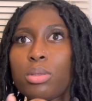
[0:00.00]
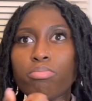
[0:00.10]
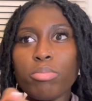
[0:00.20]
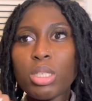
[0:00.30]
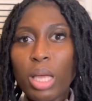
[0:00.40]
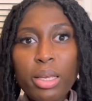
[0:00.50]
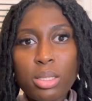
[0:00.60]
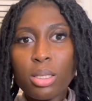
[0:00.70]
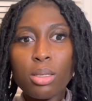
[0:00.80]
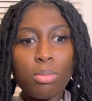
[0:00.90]

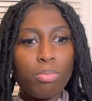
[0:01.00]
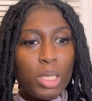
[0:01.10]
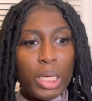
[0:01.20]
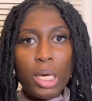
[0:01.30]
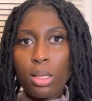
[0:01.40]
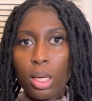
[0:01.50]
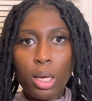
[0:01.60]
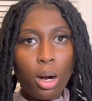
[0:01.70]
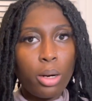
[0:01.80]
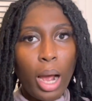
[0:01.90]
Stacy killing
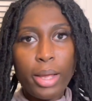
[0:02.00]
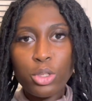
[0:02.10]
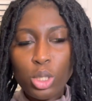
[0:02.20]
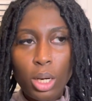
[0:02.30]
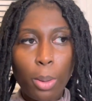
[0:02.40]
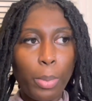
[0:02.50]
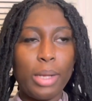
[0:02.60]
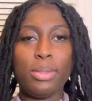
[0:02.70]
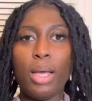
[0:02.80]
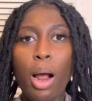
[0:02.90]
it on IG, and I'm
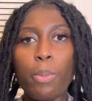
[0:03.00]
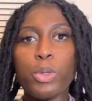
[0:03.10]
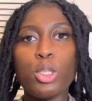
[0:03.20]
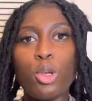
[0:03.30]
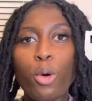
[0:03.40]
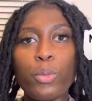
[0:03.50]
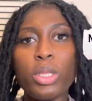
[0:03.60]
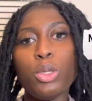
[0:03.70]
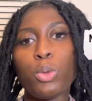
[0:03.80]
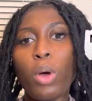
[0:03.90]
like, damn, this girl
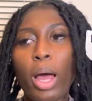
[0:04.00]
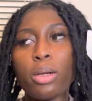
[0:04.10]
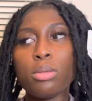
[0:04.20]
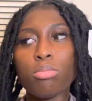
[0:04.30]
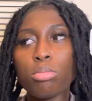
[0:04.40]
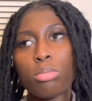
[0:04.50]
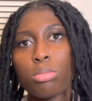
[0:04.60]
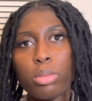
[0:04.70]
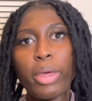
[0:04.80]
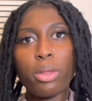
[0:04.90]
really know how to
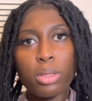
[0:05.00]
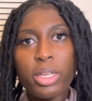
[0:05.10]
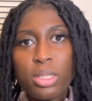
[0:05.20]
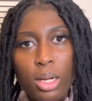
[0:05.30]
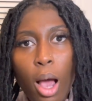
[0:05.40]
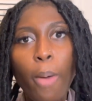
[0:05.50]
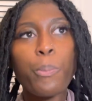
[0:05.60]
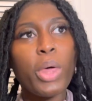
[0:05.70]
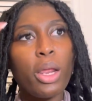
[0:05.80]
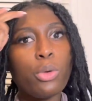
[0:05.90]
like lace it
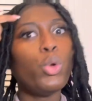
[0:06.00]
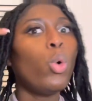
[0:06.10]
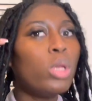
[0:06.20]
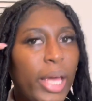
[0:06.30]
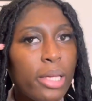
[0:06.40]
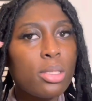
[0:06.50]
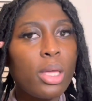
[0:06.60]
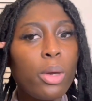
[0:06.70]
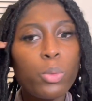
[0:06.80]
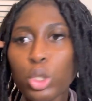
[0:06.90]
up, like no lace,
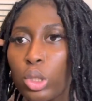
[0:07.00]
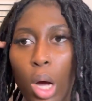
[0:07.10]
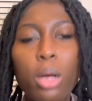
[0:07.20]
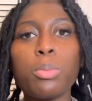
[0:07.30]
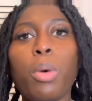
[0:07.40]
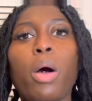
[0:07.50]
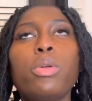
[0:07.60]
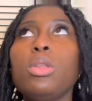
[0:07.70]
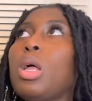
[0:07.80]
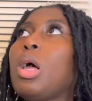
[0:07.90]
like what you talking about?
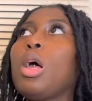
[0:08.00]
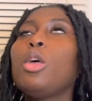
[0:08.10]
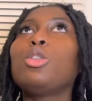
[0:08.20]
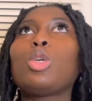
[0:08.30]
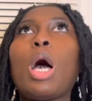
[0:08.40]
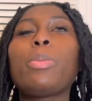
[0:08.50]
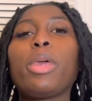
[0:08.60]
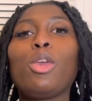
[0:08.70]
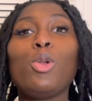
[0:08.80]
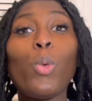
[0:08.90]
So I'm
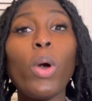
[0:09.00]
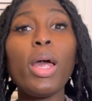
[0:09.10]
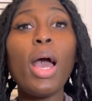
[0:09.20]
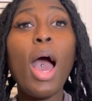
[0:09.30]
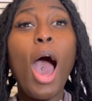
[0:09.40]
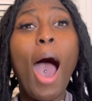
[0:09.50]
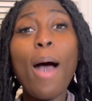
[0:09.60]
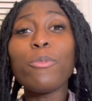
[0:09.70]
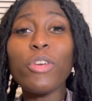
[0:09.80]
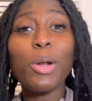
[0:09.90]
like, you know what?
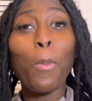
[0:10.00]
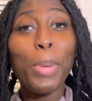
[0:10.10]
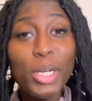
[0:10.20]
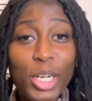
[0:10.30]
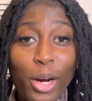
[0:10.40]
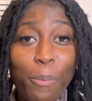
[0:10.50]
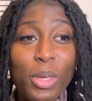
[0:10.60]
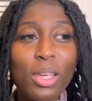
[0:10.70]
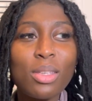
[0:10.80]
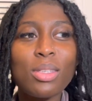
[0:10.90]
I'm trying to book her
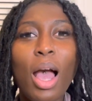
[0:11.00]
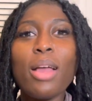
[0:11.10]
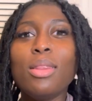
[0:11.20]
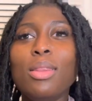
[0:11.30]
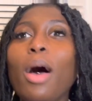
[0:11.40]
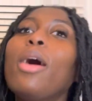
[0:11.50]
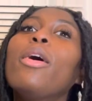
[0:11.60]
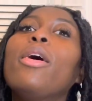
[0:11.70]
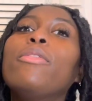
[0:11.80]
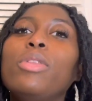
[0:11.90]
because I
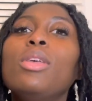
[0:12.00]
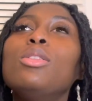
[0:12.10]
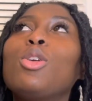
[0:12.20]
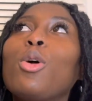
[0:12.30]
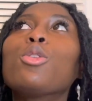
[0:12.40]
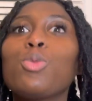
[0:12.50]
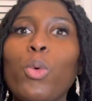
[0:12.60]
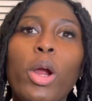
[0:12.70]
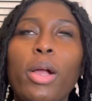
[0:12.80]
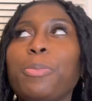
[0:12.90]
love this girl's
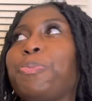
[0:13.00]
work.